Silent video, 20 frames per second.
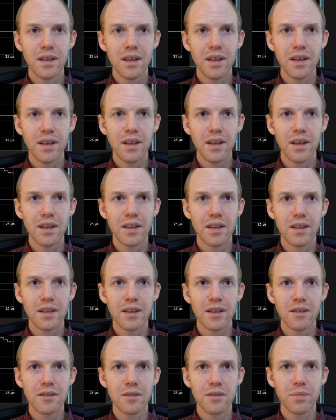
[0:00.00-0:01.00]
and it
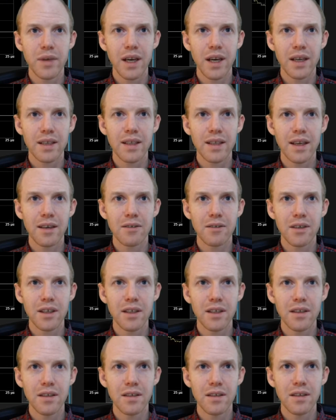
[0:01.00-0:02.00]
goes back down
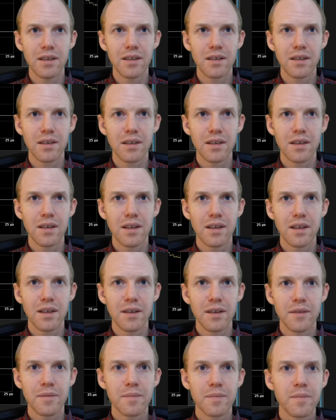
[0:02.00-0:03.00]
here.
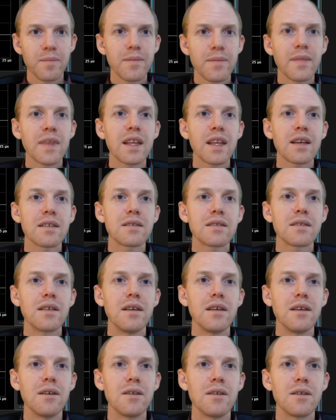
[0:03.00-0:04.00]

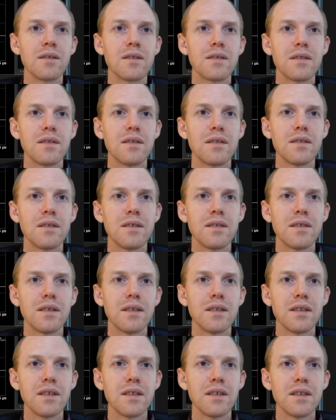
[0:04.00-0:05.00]
So
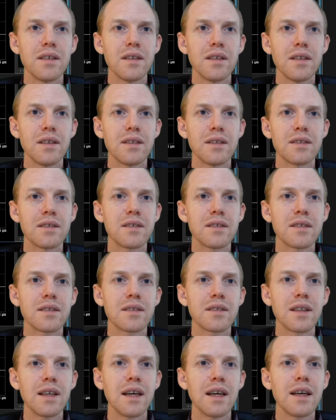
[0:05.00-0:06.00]
it's just
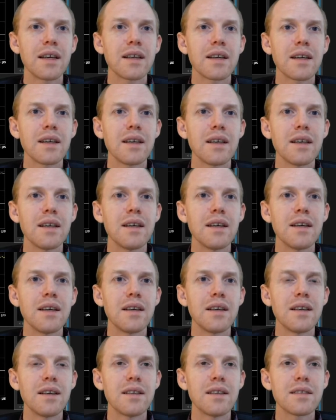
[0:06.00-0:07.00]
like
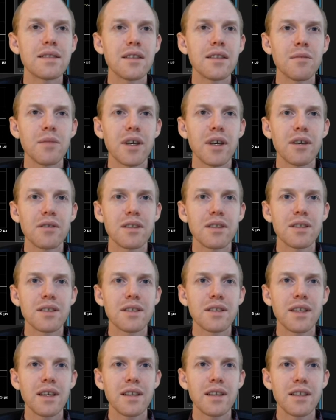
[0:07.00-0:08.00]
somehow the
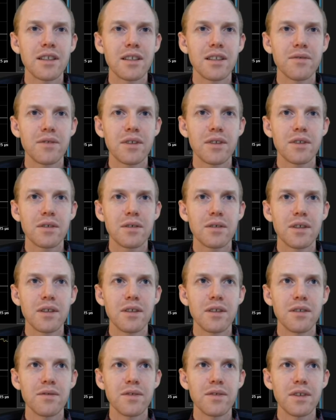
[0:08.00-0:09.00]
scaling of the
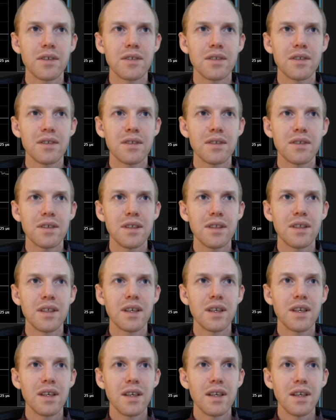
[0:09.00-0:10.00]
trigger versus the
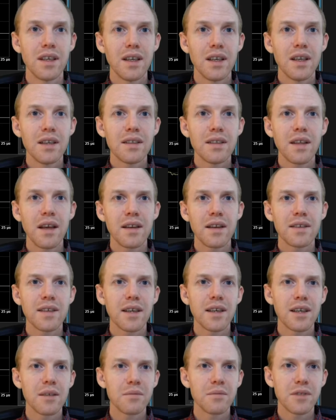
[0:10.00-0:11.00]
ten
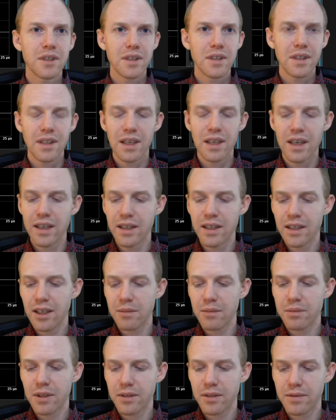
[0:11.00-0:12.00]
times isn't lining
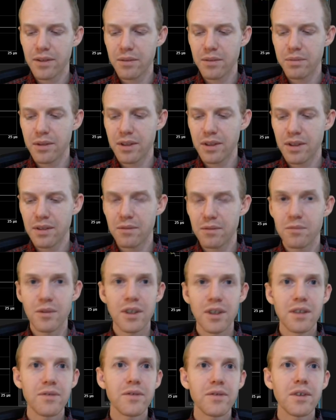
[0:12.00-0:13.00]
up. Like if I put
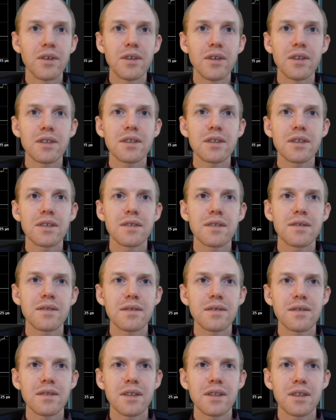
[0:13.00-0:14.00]
one volt,
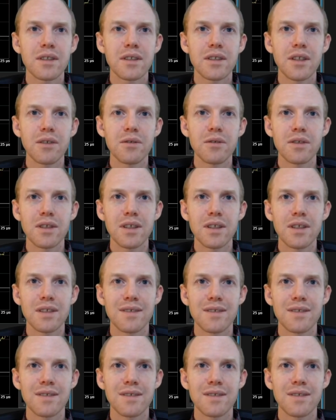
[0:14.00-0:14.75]
it shows it